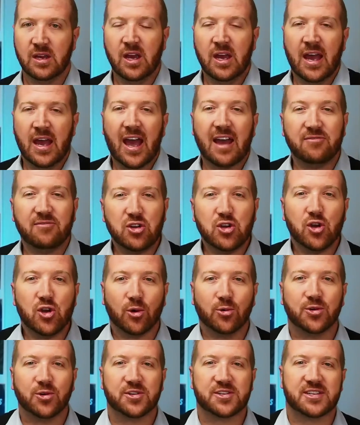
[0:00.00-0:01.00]
Have you
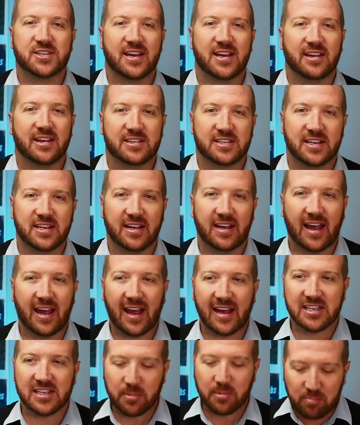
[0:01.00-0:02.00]
noticed that
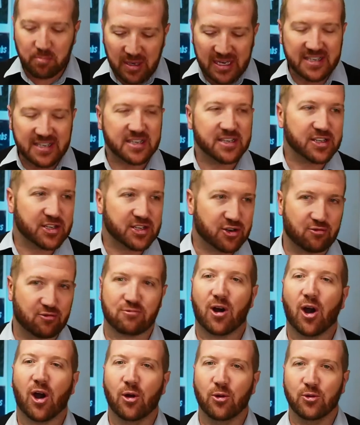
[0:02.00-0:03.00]
as a business
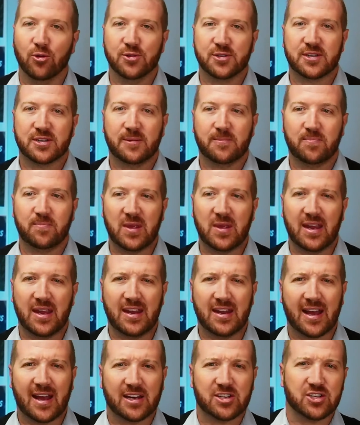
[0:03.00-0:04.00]
grows, it
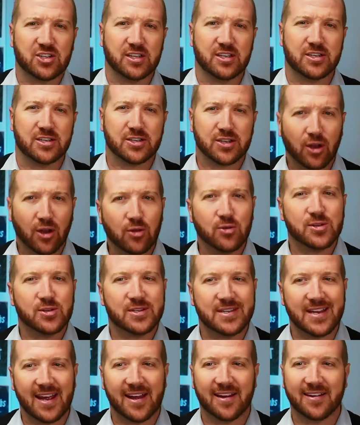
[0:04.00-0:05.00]
actually slows
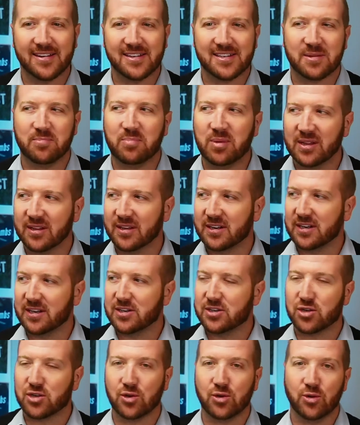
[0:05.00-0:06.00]
down its ability
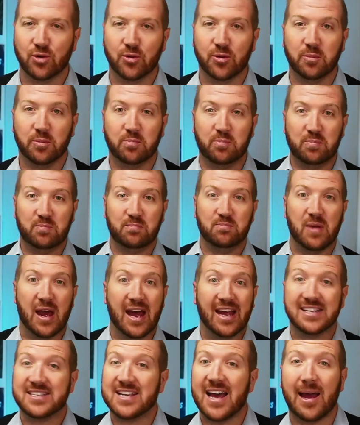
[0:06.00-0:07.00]
to
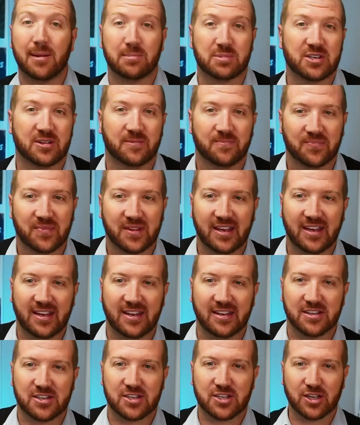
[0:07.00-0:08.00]
adapt? It
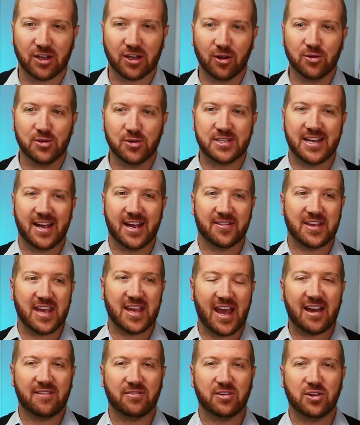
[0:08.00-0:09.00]
slows down the
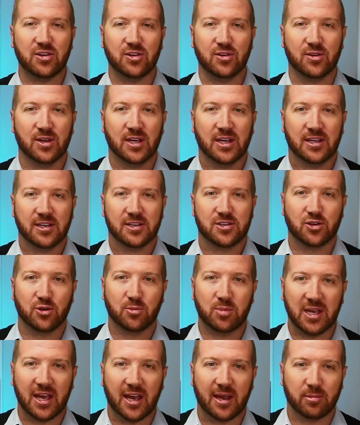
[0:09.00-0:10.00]
avenue to be
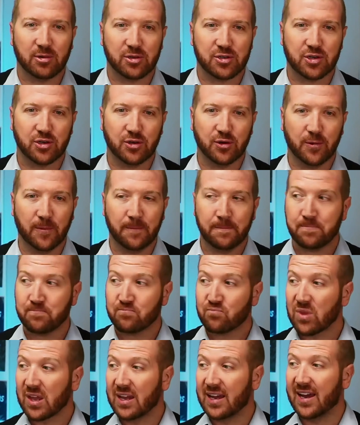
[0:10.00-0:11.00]
able to
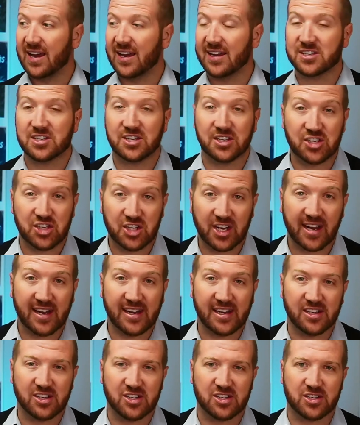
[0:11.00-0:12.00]

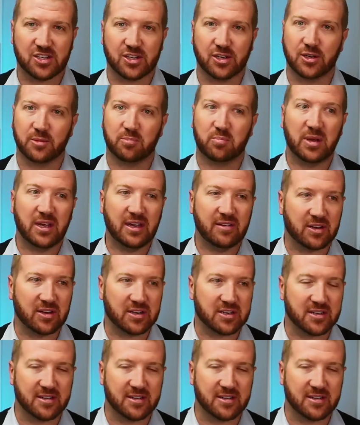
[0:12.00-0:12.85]
change, to pivot.